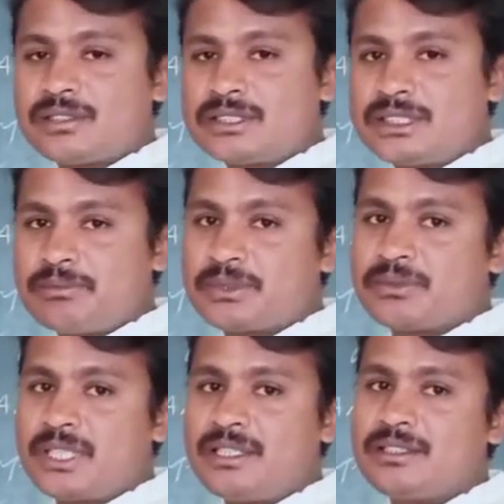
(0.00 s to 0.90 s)
chips
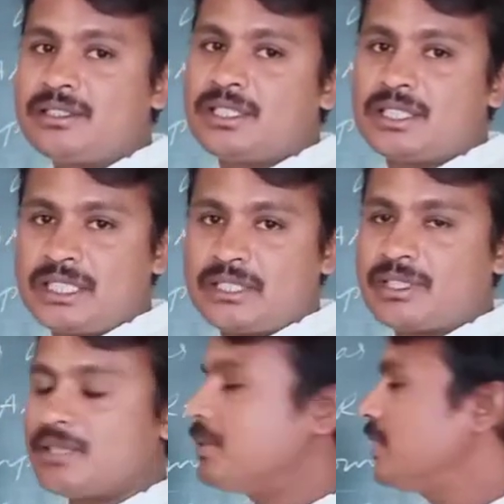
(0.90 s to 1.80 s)
were
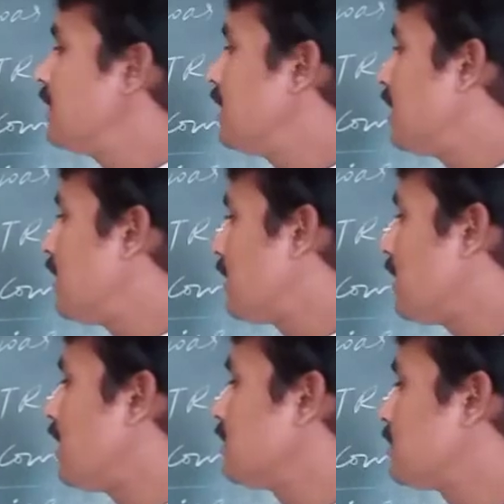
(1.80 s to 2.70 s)
developed, and
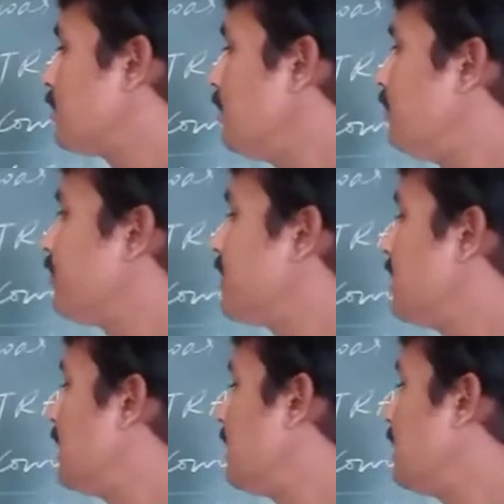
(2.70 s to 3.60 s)
also
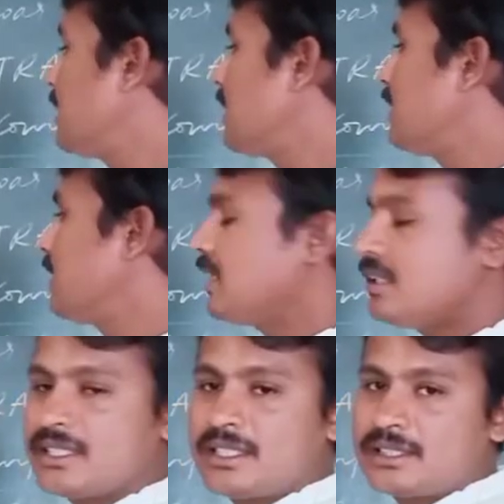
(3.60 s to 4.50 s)

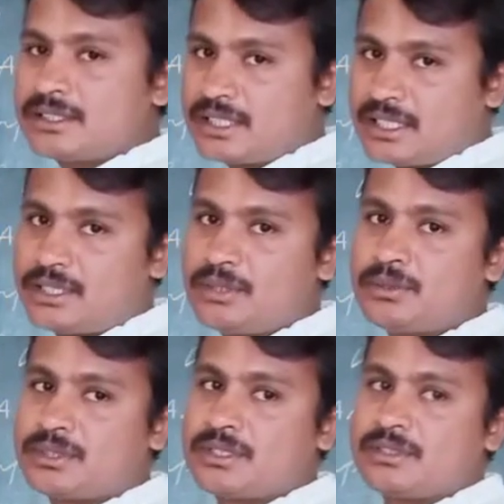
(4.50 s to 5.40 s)
integrated
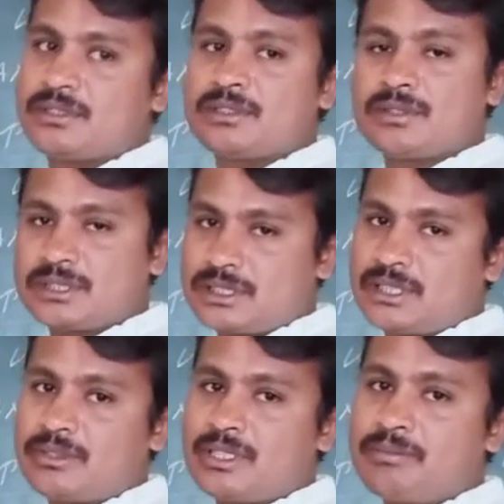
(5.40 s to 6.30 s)
circuits was
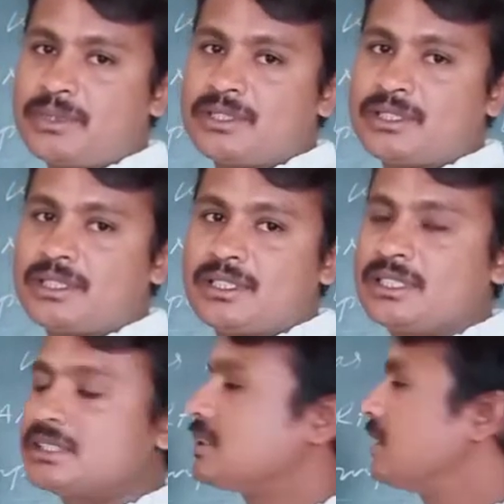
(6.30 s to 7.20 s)
developed.
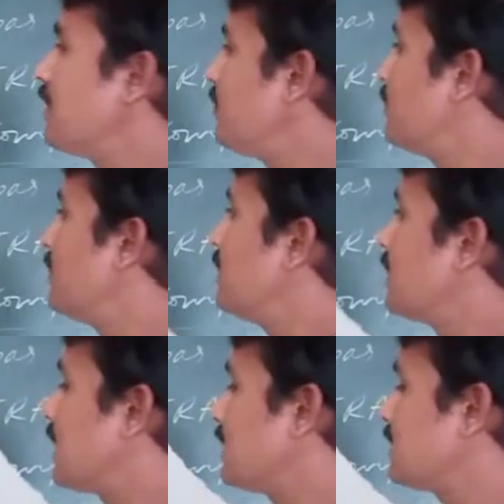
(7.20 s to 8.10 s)
Instead of
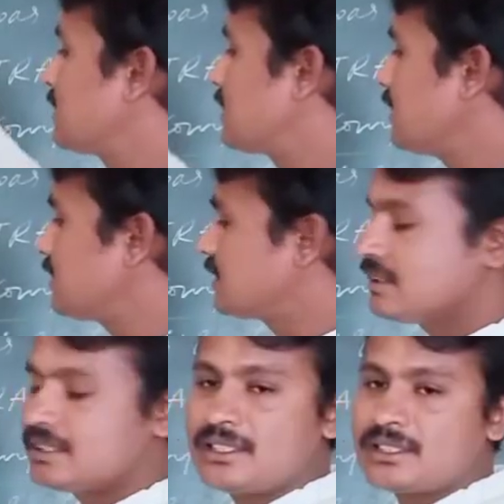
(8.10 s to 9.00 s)
transistors
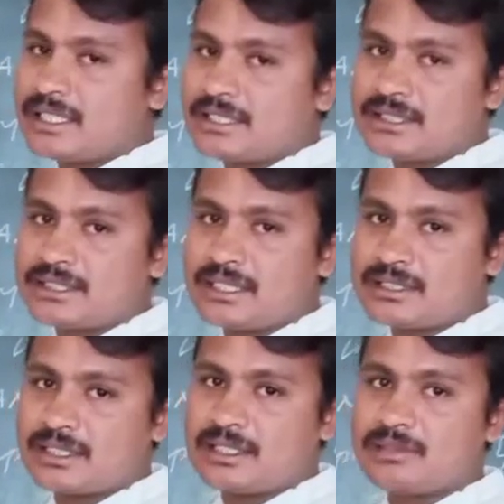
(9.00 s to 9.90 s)

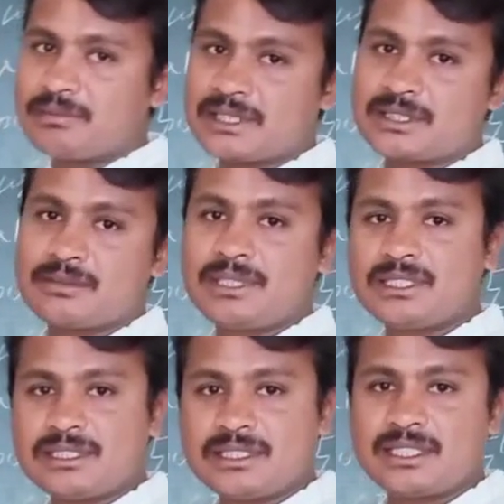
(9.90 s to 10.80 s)
were replaced by
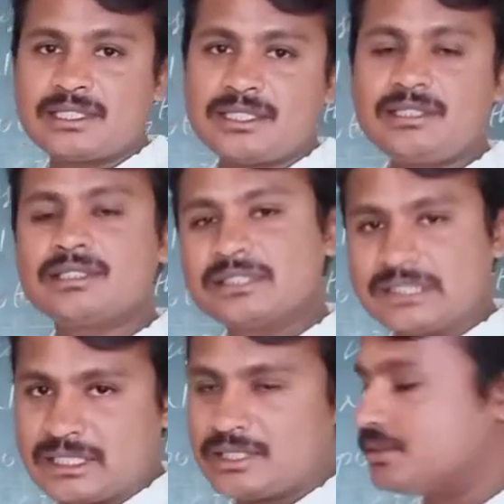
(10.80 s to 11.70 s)
integrated
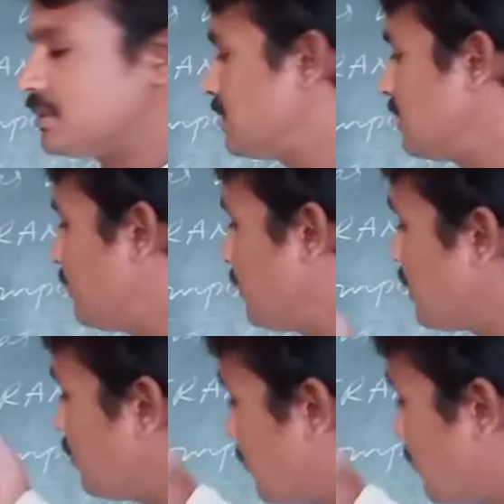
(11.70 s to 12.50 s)
circuits. If you come to